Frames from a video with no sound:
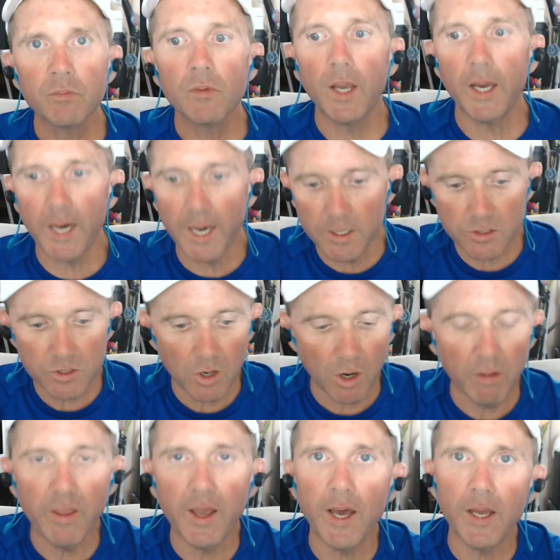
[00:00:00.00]
And I saw
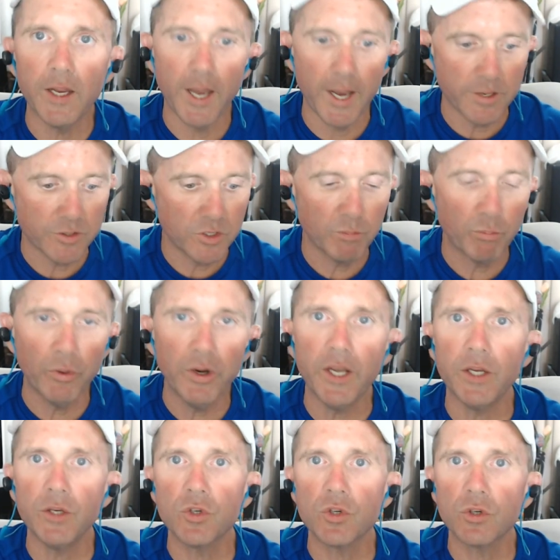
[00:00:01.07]
that as the
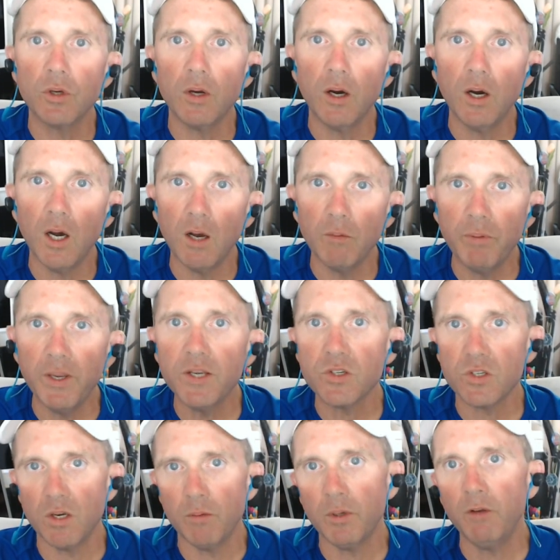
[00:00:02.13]
bridge being
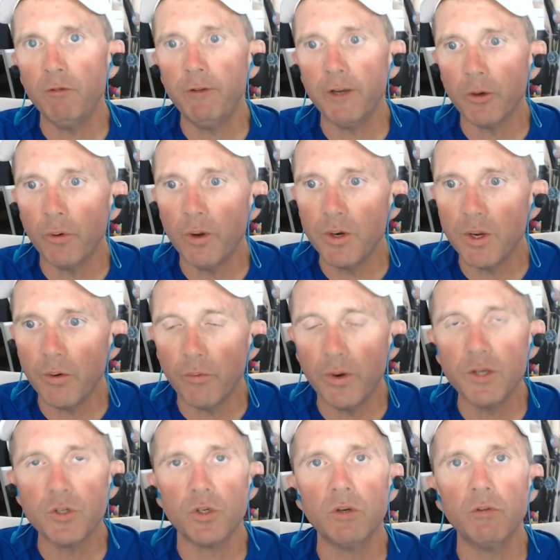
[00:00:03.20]
some
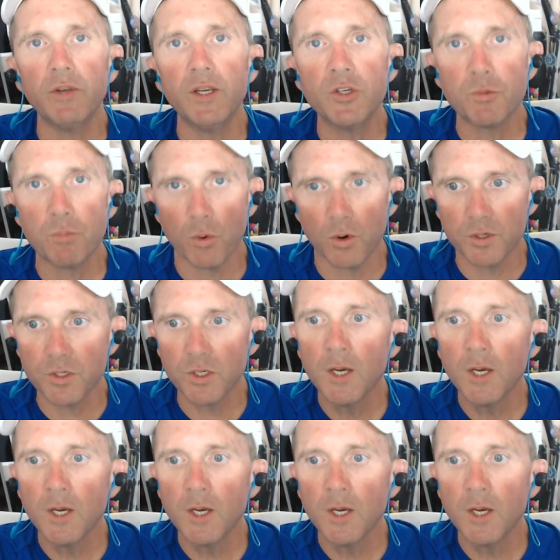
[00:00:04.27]
configuration of esports.